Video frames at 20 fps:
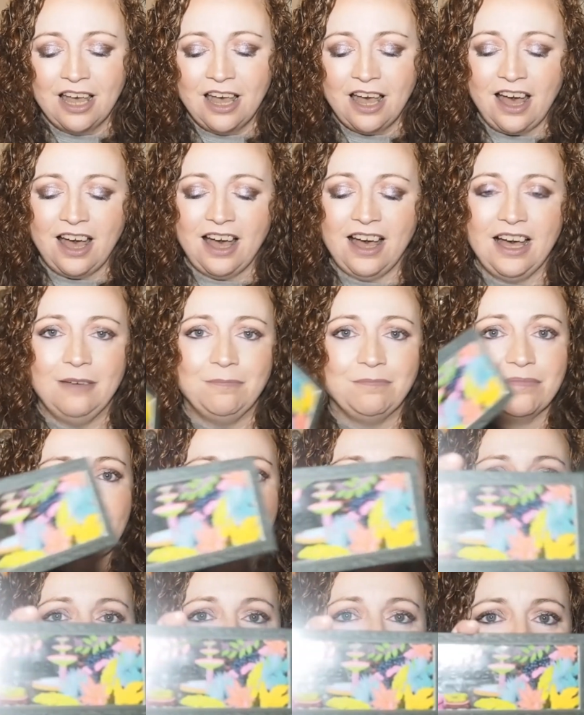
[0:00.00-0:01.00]
Um,
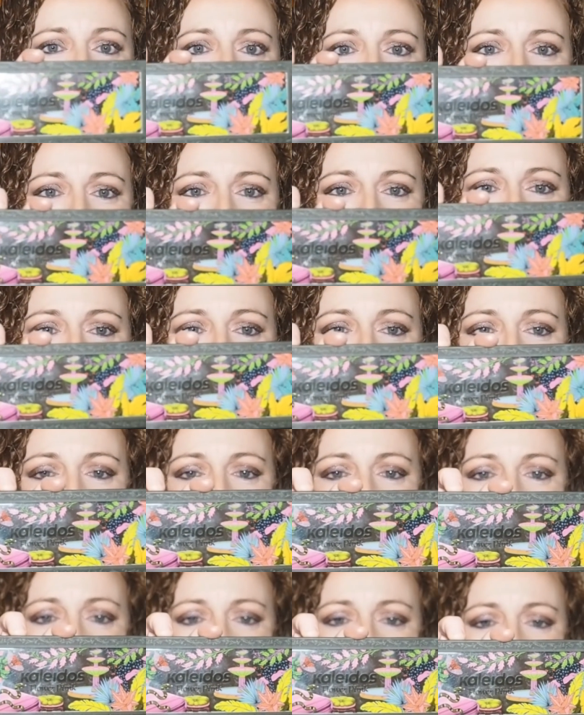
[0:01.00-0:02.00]
so it's the
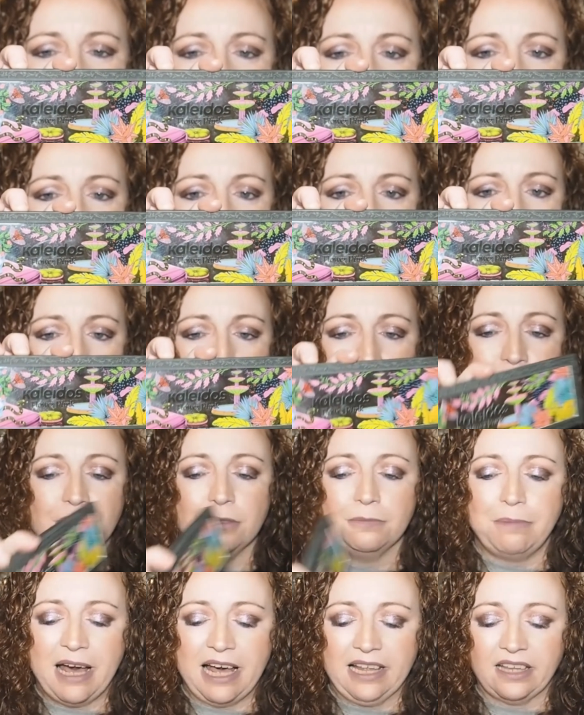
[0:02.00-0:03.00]
Kaleidos Flower Punk
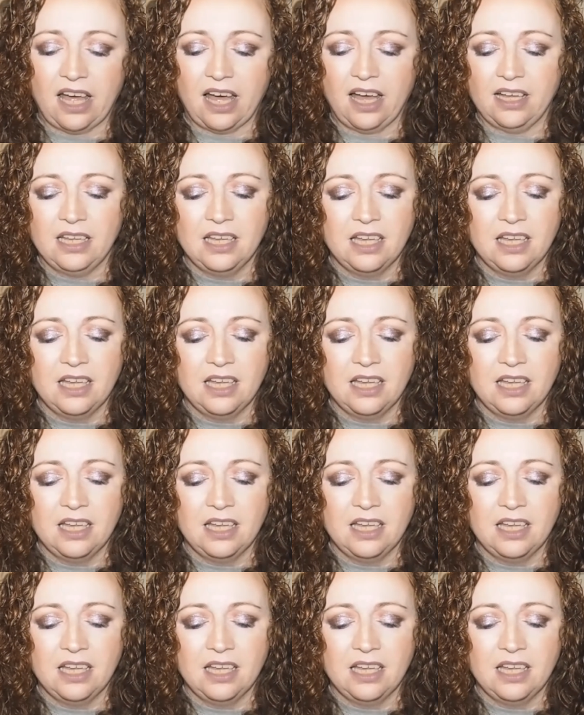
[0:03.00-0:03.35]
palette.